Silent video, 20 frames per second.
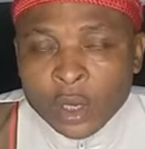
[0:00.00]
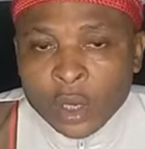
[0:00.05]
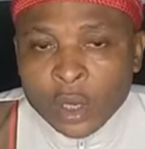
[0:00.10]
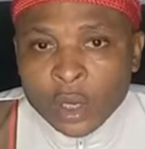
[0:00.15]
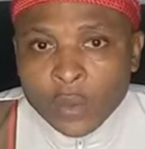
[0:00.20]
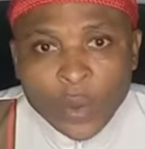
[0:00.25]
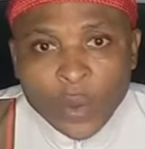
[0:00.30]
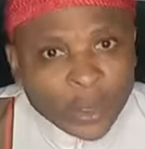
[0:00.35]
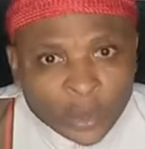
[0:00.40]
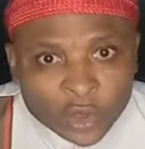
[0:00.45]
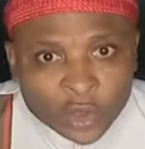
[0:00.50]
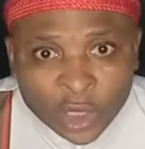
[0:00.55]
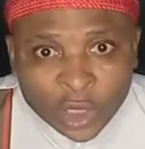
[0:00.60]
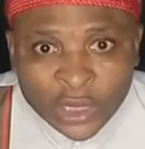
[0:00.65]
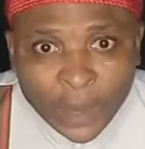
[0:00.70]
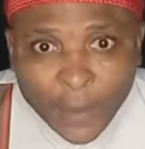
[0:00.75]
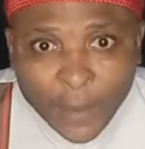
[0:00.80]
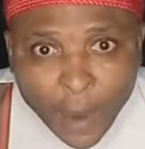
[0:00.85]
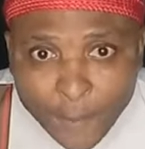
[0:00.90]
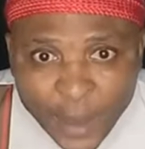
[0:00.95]
We are not talking
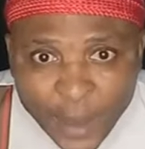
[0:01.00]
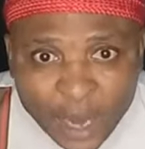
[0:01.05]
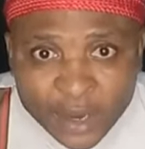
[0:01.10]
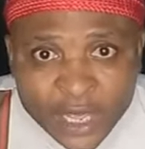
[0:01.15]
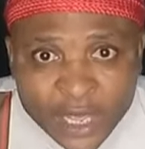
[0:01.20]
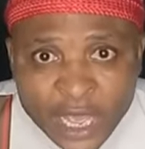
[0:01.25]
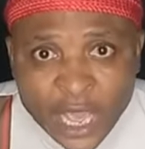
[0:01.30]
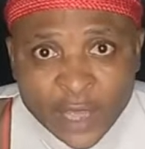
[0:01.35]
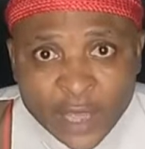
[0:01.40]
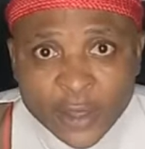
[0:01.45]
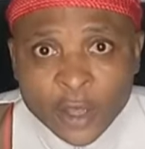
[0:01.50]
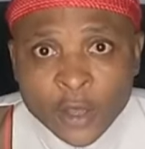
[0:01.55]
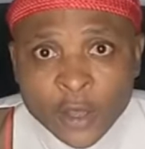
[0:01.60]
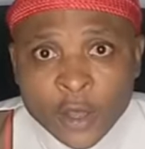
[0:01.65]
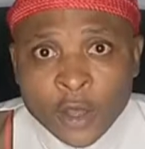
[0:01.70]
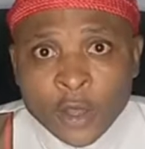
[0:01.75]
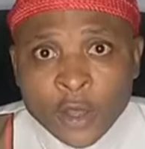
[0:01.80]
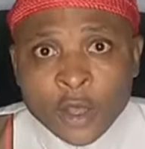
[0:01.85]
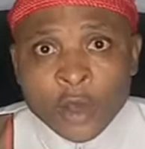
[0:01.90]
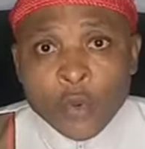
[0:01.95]
about bail here.
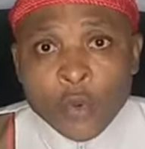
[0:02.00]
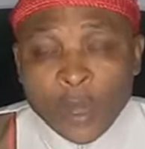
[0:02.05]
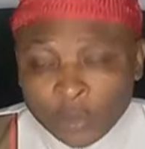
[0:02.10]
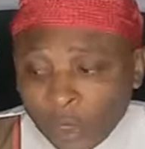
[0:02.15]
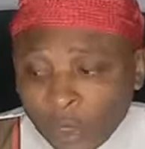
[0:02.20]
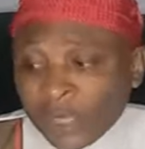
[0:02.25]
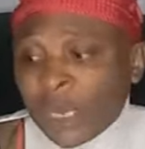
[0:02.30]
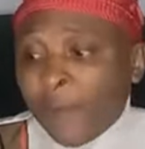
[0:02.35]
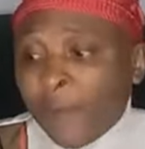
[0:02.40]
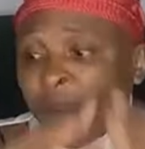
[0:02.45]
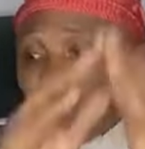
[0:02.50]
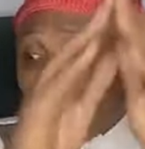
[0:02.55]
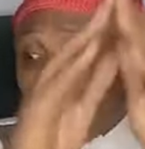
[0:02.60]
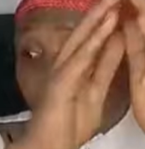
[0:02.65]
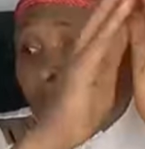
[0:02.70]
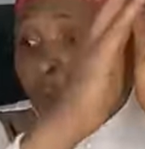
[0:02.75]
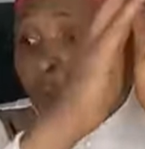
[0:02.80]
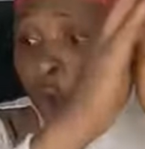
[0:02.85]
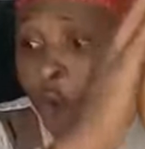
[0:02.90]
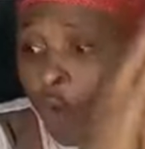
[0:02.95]
We are talking
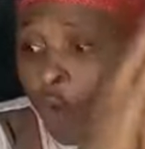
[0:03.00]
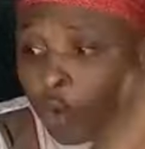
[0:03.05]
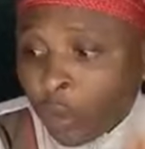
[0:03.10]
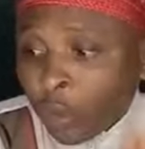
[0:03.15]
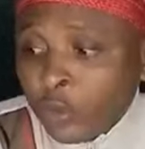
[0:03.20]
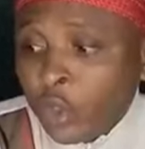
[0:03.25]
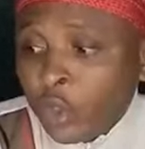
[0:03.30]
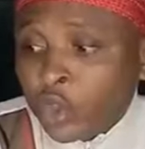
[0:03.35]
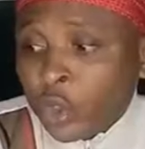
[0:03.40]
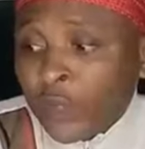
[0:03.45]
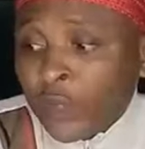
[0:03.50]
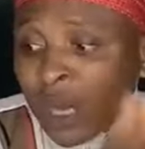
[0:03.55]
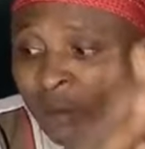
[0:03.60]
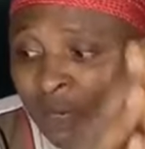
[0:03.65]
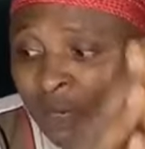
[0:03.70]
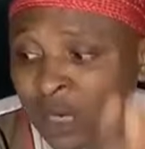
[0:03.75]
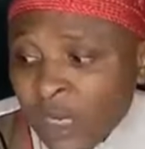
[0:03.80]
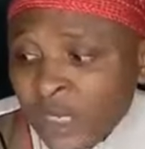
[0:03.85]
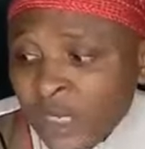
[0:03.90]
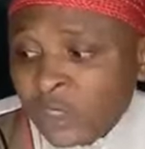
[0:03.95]
about unconditional
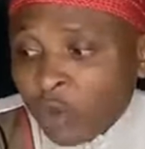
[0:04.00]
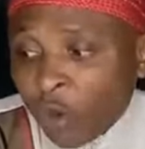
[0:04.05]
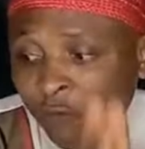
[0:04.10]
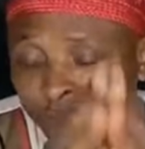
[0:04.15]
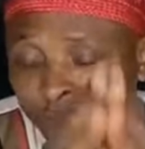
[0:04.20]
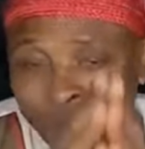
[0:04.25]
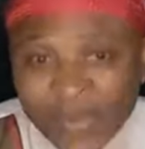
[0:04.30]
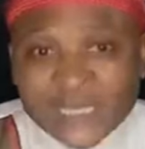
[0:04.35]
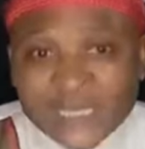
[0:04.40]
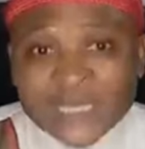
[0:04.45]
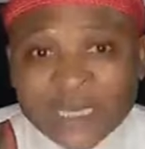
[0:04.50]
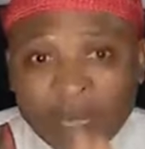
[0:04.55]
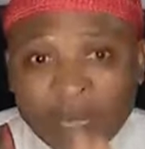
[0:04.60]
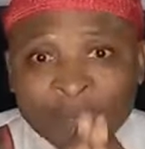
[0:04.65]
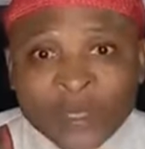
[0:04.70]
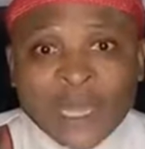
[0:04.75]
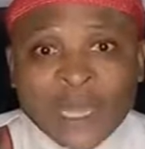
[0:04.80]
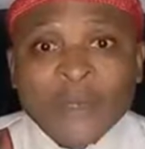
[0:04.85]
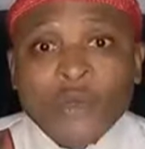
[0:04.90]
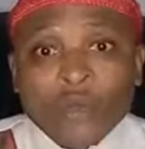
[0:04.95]
release of Mazi
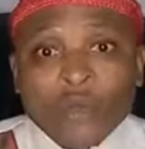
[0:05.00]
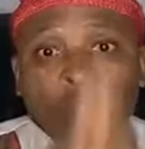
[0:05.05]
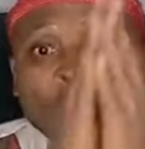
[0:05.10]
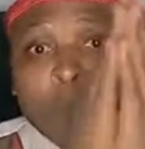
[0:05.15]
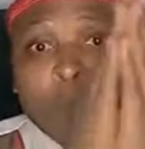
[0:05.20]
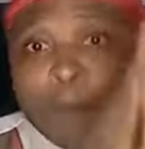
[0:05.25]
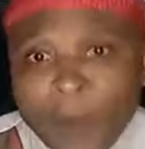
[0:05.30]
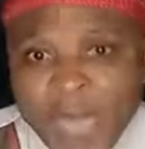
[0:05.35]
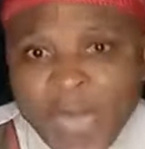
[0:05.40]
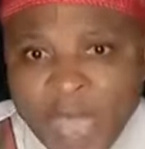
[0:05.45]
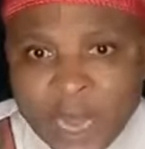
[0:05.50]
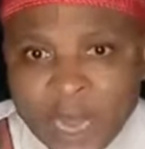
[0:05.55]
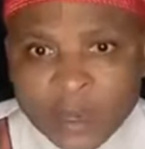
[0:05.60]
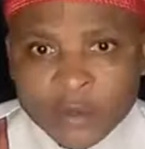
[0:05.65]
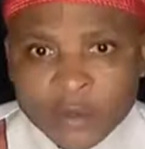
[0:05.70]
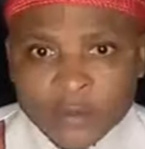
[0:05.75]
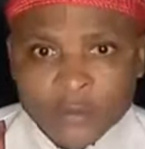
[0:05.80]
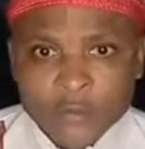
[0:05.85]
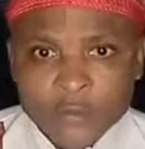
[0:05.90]
Nnamdi Kanu, not bail.